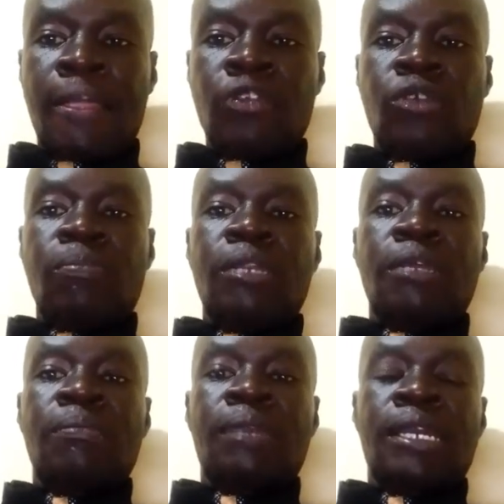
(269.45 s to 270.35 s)
to
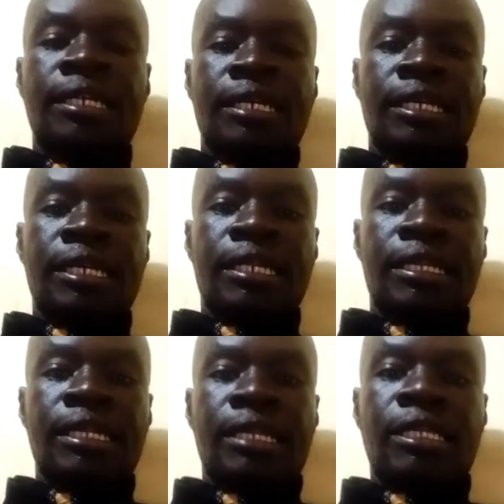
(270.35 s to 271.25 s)
implement
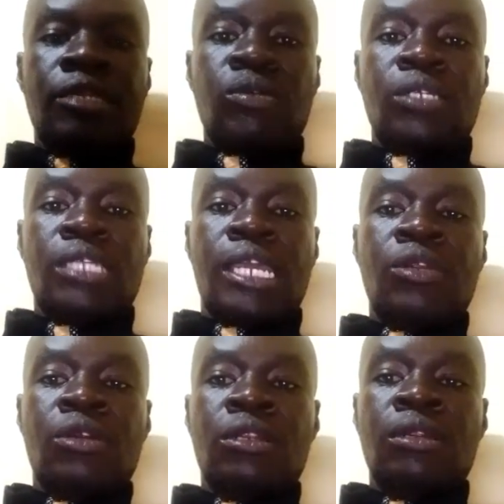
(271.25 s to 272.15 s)
the
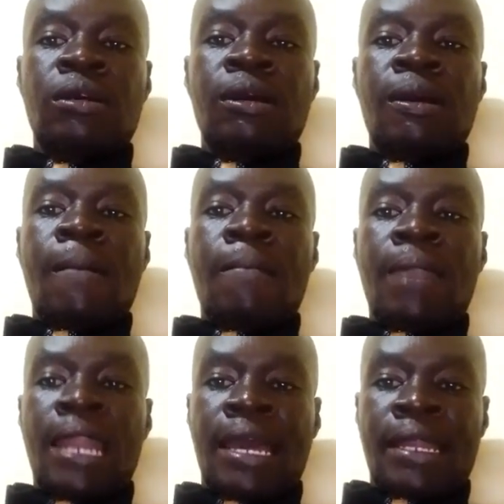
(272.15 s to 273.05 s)
suicidal
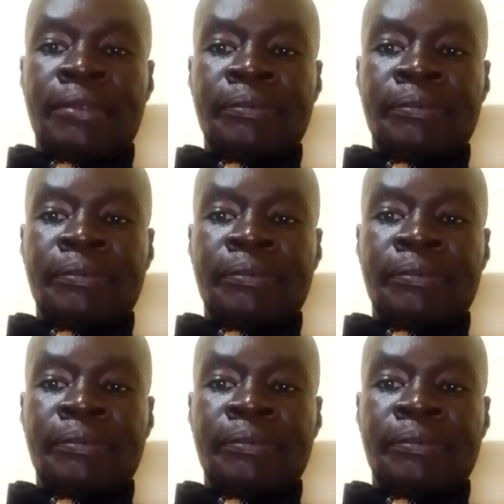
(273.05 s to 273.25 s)
plan.